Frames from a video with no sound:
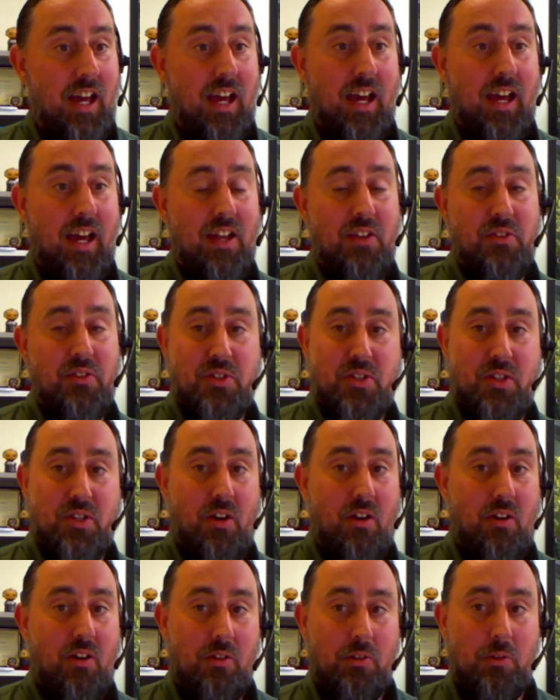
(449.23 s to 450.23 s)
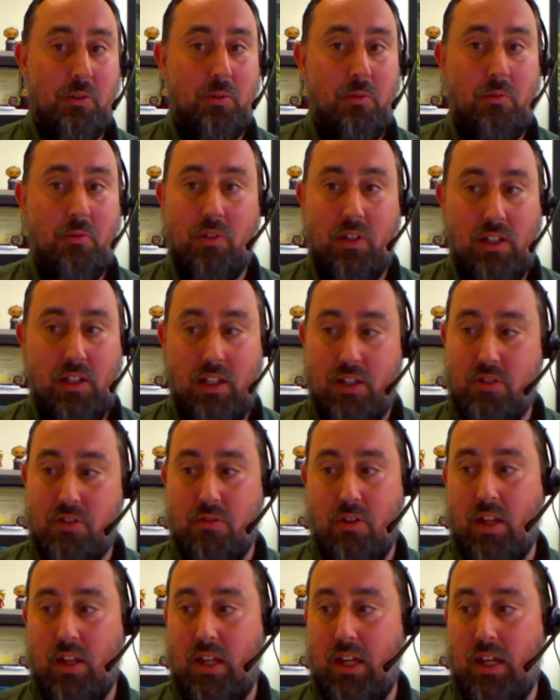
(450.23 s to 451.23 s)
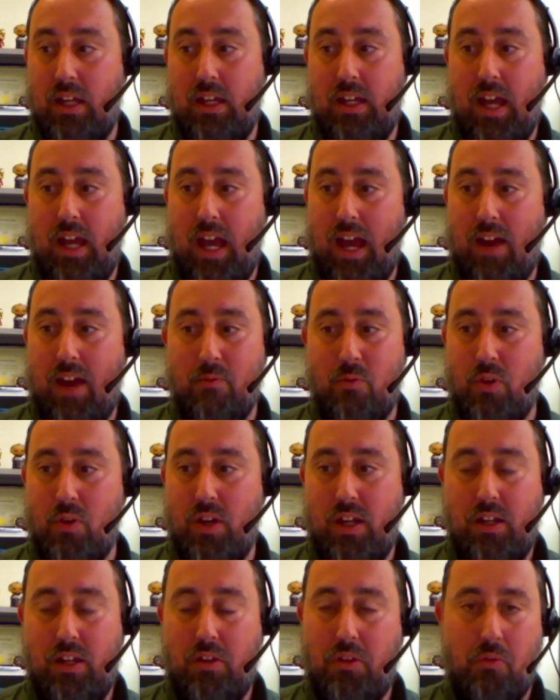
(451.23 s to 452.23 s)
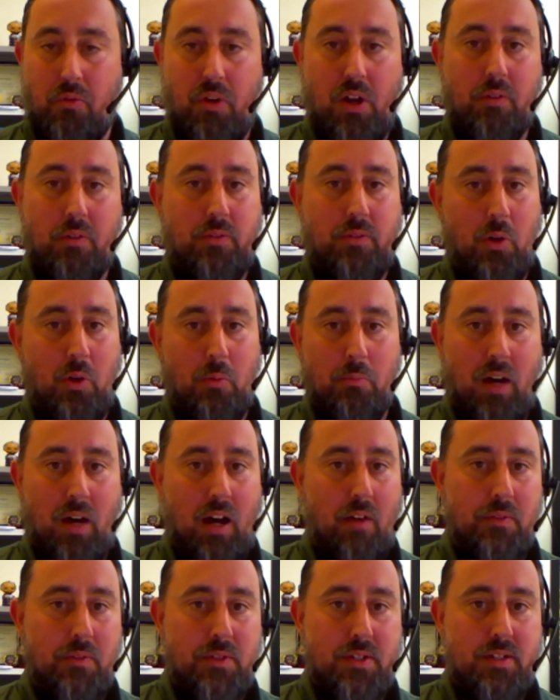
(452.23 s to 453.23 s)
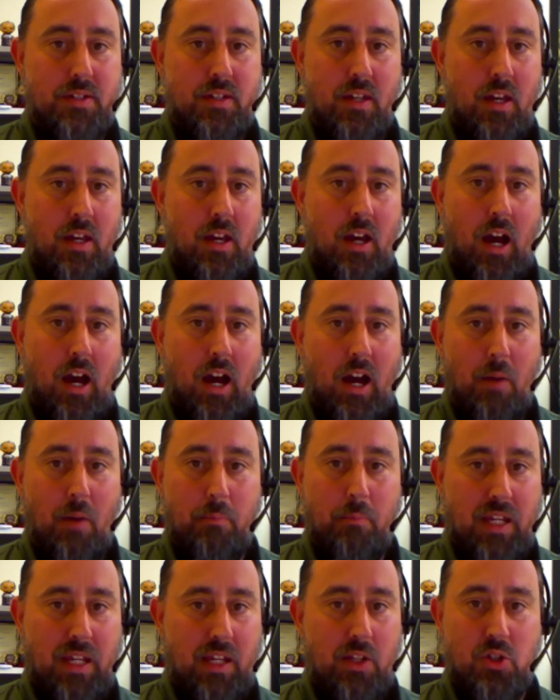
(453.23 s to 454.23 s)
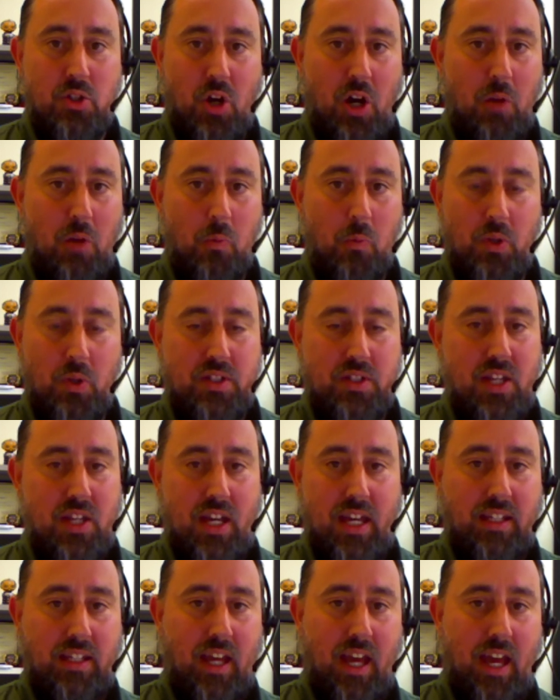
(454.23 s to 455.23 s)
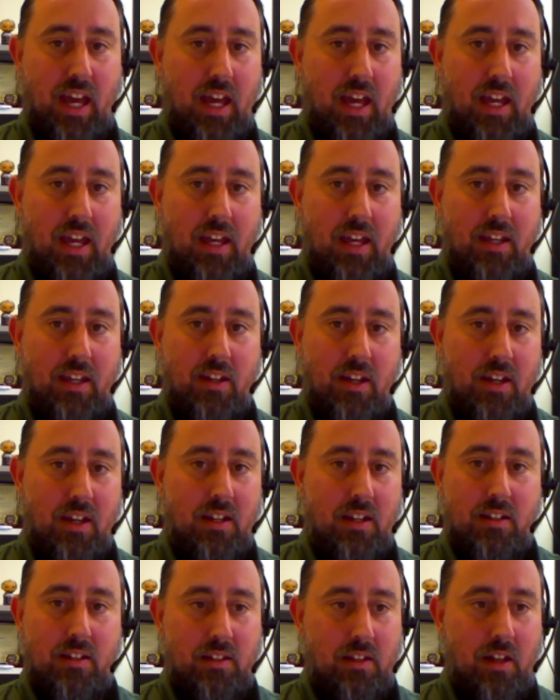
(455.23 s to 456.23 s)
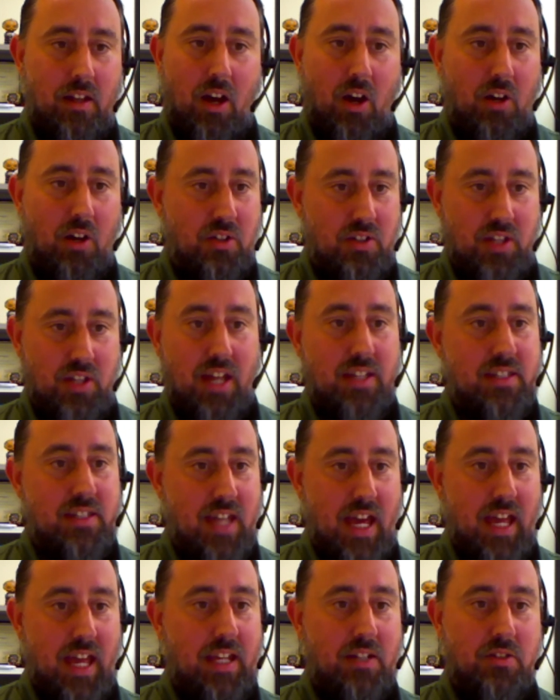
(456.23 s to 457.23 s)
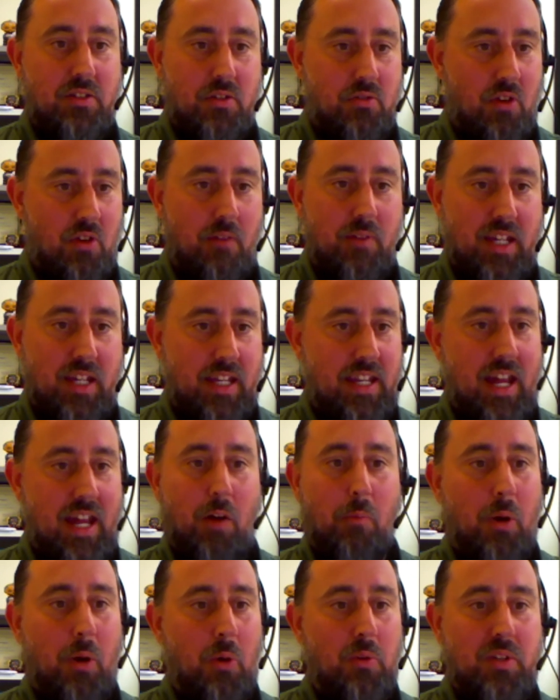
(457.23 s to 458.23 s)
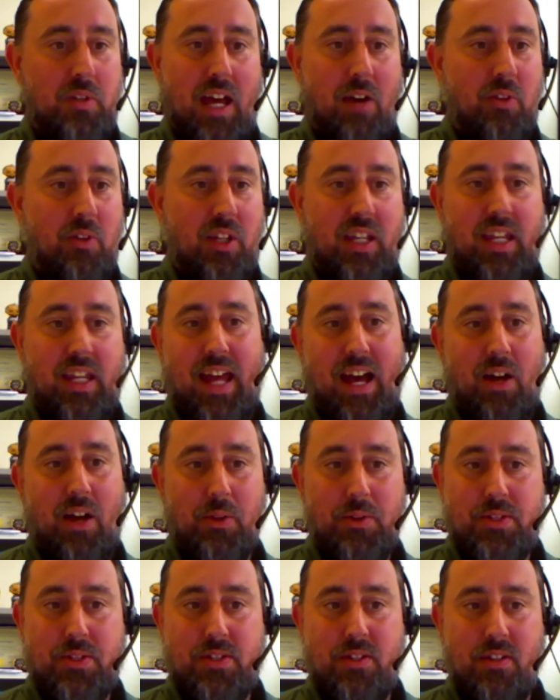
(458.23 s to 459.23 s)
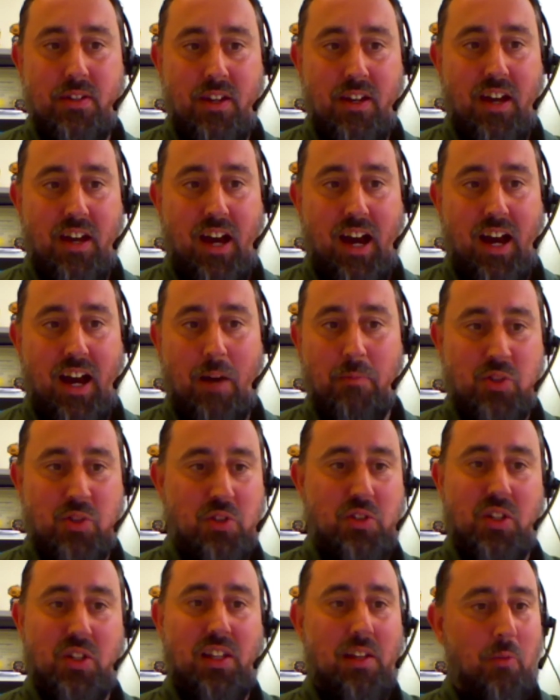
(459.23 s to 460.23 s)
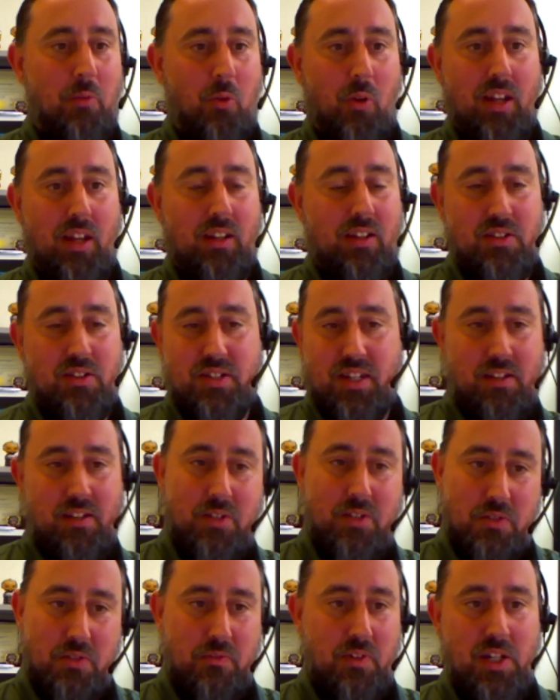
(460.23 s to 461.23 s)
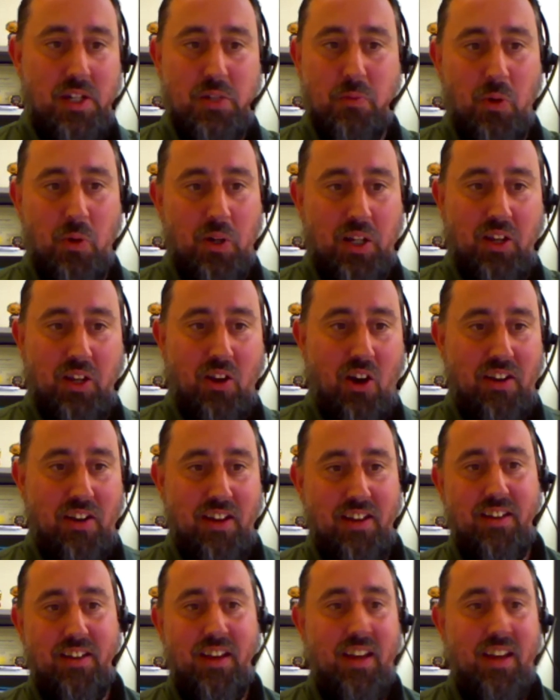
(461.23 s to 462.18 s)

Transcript: And so, literally every 3 or 4 months, me and John would take a day to drive a canal boat down the canals to deliver it because he had just finished working on it.